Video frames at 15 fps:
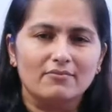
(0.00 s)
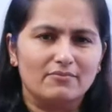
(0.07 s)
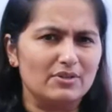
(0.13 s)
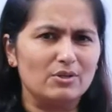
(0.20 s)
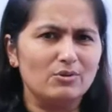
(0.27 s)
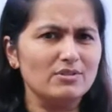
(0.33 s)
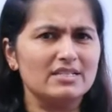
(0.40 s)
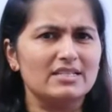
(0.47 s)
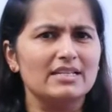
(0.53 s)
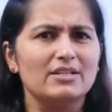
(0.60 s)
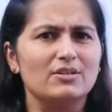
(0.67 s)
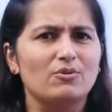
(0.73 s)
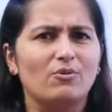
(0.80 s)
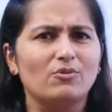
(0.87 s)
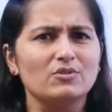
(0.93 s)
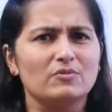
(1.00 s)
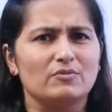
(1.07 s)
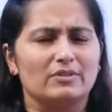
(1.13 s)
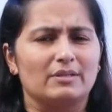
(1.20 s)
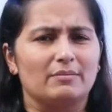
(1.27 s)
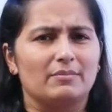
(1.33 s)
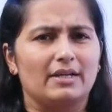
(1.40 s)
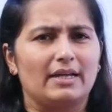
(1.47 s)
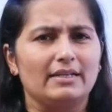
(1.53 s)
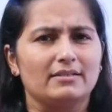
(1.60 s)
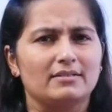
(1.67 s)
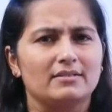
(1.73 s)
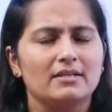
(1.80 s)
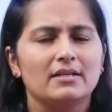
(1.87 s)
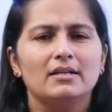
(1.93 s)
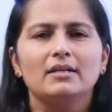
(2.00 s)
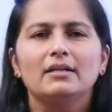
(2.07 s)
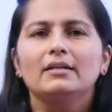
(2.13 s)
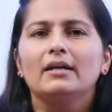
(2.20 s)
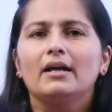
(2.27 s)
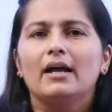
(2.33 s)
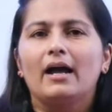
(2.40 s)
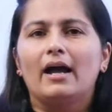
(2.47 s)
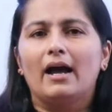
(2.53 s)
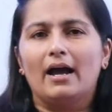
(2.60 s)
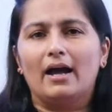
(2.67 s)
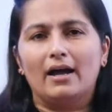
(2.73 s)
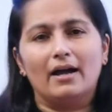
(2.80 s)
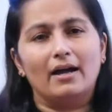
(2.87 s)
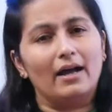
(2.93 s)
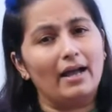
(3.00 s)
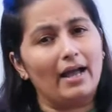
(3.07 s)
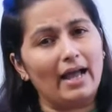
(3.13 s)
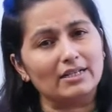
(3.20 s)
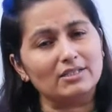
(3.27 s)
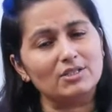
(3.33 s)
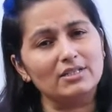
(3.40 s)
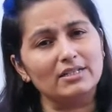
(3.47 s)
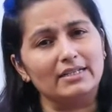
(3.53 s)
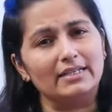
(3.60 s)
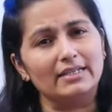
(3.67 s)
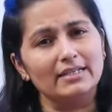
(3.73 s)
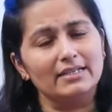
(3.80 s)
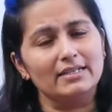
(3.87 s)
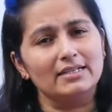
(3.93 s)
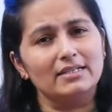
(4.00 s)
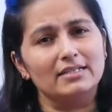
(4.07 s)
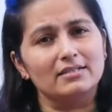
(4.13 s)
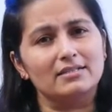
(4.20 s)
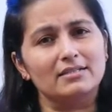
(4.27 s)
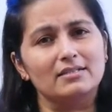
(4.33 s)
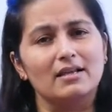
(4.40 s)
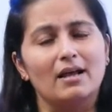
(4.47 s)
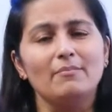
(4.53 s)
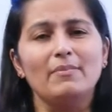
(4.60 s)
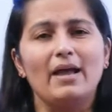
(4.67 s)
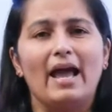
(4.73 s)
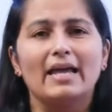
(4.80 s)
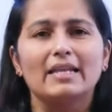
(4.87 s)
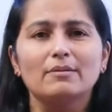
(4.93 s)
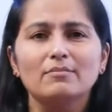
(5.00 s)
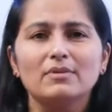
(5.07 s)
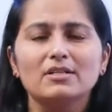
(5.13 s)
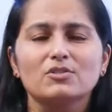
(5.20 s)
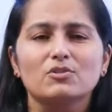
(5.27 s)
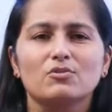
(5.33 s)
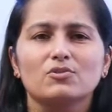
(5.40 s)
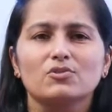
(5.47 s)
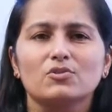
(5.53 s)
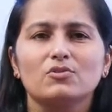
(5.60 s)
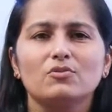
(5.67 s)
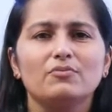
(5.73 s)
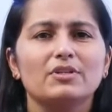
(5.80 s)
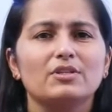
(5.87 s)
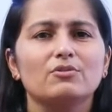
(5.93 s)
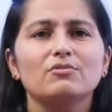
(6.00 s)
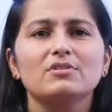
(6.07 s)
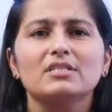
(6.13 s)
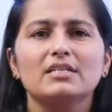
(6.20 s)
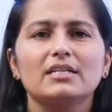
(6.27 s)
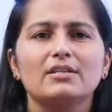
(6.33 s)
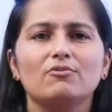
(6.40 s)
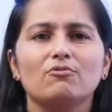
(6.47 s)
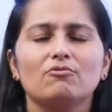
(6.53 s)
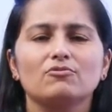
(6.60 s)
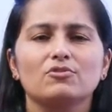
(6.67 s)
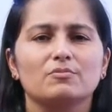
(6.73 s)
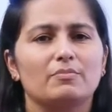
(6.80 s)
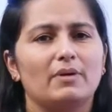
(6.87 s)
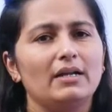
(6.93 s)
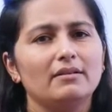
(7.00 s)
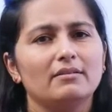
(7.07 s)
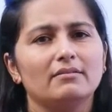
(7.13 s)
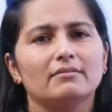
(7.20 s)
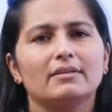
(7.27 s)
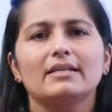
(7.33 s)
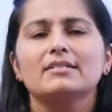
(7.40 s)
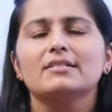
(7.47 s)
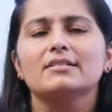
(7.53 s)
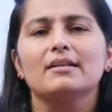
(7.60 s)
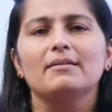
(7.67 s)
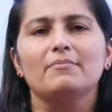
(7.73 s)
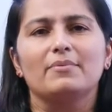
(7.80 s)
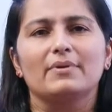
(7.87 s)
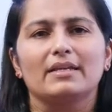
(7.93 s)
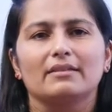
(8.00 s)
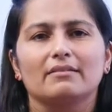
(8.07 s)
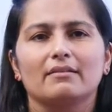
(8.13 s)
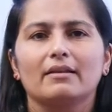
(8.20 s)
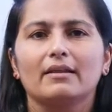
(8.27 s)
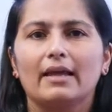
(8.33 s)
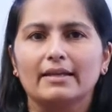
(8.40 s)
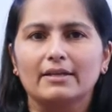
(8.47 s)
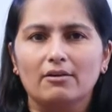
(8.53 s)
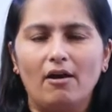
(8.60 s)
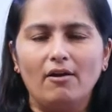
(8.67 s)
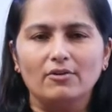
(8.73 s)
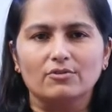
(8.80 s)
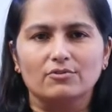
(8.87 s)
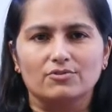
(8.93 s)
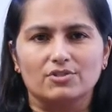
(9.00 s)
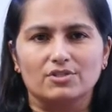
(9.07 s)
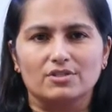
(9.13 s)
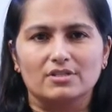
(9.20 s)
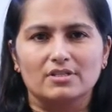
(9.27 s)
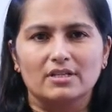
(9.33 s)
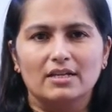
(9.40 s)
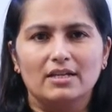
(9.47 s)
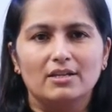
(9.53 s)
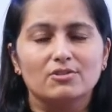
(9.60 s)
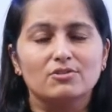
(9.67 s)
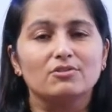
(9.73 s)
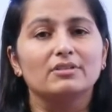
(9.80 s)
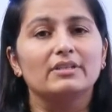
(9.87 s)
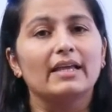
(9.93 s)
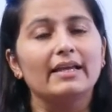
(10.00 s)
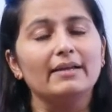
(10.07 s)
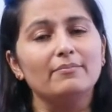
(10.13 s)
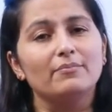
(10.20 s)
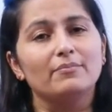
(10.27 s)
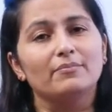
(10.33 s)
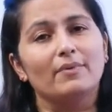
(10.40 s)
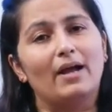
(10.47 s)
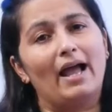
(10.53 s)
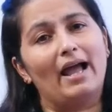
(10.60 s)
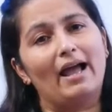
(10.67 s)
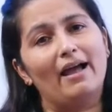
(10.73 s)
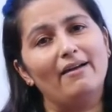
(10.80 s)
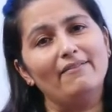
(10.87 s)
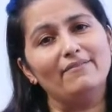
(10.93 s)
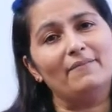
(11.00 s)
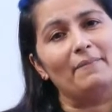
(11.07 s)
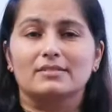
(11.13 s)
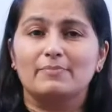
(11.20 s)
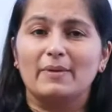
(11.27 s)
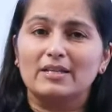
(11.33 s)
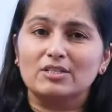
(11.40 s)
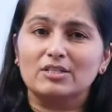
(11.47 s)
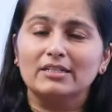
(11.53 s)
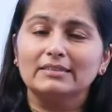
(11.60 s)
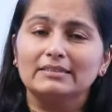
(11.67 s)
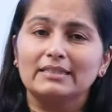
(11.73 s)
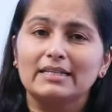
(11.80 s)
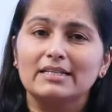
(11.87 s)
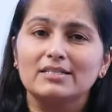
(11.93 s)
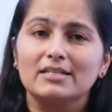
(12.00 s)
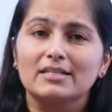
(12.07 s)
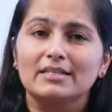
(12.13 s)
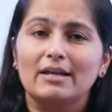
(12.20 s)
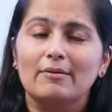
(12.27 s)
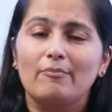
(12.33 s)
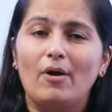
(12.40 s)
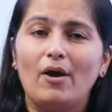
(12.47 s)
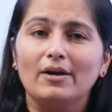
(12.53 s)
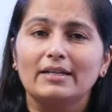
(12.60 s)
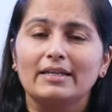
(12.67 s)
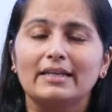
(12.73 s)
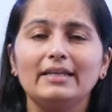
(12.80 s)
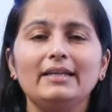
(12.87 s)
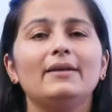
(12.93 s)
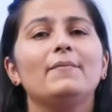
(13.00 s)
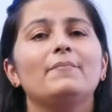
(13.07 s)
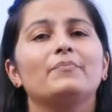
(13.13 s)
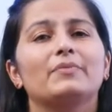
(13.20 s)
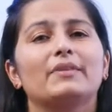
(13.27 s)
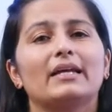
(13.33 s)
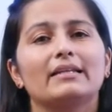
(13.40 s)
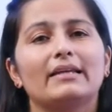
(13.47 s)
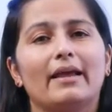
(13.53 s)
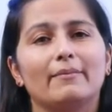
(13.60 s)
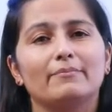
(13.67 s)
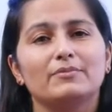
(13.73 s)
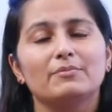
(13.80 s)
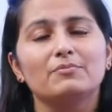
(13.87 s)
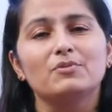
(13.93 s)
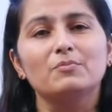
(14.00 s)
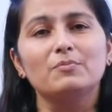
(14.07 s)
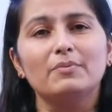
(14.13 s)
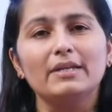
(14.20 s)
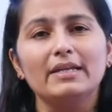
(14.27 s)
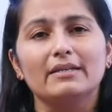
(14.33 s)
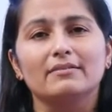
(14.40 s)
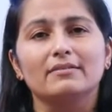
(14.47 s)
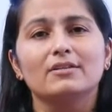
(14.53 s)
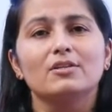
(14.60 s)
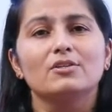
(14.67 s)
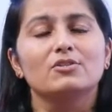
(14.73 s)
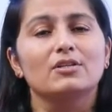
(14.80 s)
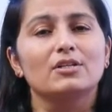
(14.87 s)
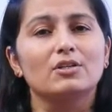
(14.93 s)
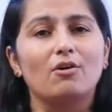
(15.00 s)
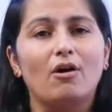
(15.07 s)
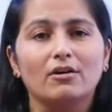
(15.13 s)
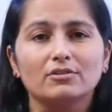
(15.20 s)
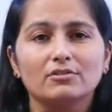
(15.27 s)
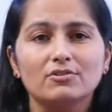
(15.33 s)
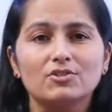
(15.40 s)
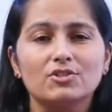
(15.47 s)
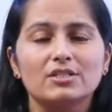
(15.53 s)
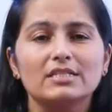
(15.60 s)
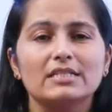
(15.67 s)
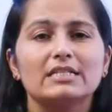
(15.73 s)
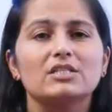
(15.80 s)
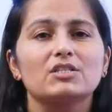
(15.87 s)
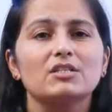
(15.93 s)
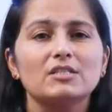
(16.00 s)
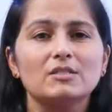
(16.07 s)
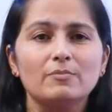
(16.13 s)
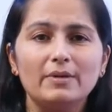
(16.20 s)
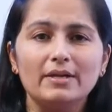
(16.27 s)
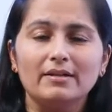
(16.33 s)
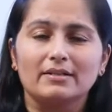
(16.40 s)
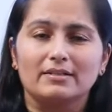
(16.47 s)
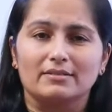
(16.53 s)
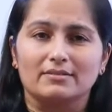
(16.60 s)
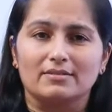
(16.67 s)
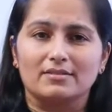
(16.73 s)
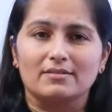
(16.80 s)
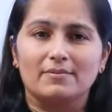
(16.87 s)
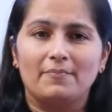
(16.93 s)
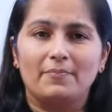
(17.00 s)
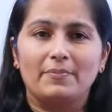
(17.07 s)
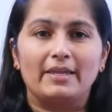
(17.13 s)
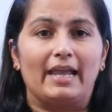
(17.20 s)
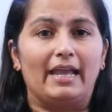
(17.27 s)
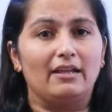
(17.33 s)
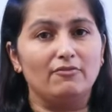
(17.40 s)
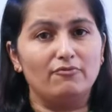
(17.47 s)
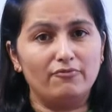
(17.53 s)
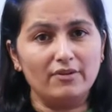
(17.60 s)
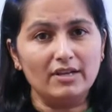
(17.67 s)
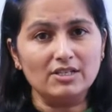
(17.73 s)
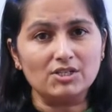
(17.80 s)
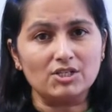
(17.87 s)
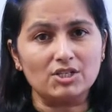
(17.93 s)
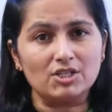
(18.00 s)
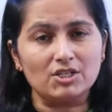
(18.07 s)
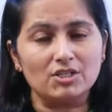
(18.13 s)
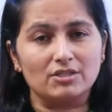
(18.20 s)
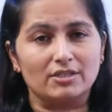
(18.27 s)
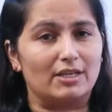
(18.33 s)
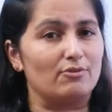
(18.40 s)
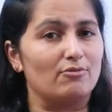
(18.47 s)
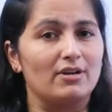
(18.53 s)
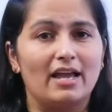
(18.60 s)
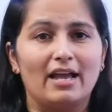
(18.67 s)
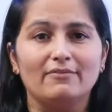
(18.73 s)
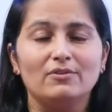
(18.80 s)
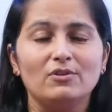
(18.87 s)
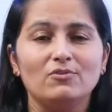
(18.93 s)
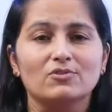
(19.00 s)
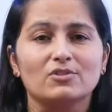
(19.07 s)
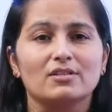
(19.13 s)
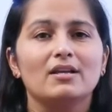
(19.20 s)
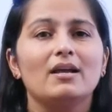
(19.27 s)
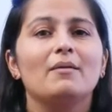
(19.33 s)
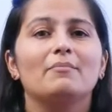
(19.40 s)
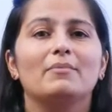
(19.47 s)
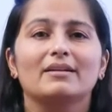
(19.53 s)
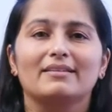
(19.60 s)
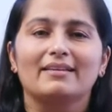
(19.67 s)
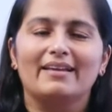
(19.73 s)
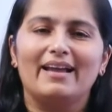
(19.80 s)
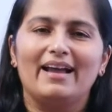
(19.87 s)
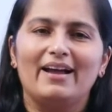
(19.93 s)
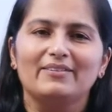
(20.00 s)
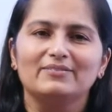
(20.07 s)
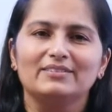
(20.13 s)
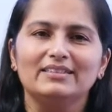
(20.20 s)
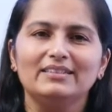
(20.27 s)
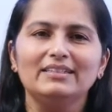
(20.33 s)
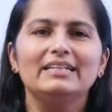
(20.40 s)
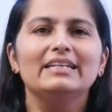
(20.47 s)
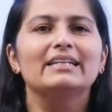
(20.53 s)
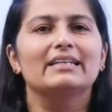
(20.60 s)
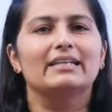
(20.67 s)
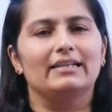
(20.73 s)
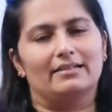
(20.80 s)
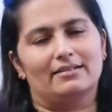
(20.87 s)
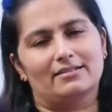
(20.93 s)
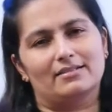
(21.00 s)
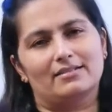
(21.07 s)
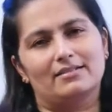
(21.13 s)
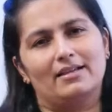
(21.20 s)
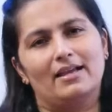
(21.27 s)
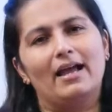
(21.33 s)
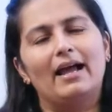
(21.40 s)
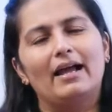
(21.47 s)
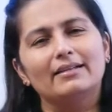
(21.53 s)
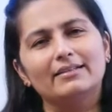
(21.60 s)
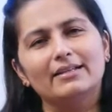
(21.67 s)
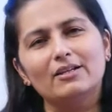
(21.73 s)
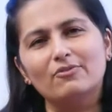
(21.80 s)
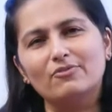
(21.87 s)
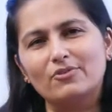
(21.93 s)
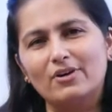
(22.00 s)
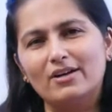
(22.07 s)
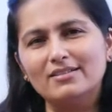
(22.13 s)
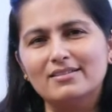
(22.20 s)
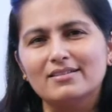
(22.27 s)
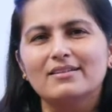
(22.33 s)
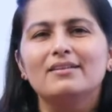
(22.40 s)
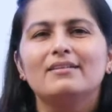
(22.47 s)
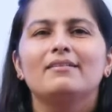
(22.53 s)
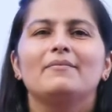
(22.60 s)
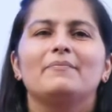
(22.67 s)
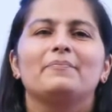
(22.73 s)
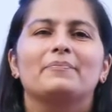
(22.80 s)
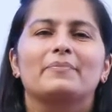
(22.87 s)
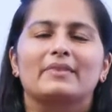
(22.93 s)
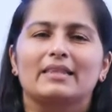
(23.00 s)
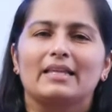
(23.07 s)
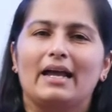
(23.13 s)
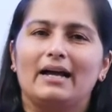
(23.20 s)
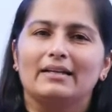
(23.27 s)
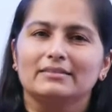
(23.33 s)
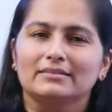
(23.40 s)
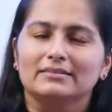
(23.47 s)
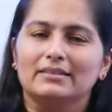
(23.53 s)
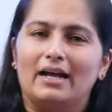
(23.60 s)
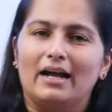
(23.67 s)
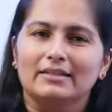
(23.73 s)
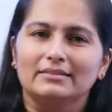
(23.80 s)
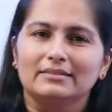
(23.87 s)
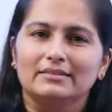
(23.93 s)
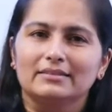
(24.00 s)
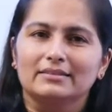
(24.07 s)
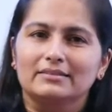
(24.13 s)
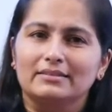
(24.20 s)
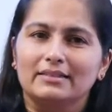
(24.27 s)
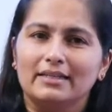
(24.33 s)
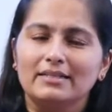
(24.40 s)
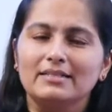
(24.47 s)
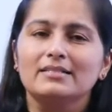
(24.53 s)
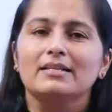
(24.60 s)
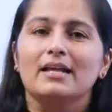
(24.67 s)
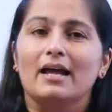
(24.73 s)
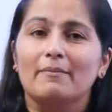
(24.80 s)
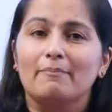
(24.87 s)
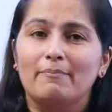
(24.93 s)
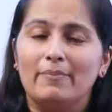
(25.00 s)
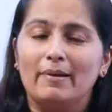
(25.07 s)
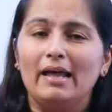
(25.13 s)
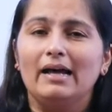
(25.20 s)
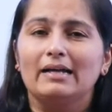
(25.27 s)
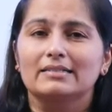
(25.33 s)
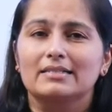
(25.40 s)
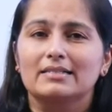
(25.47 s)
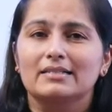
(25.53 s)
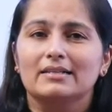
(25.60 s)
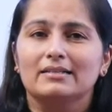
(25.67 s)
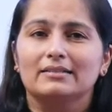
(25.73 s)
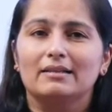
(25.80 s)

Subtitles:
We don't see nose for them, right? Actually, some animals also, we don't see nose, but they still breathe, like cockroaches. So they have special things in their body that help them to breathe. So in cockroaches, it's the spiracles. In fish, they don't have nose, but they have the gills. And then of course, the other things are plants.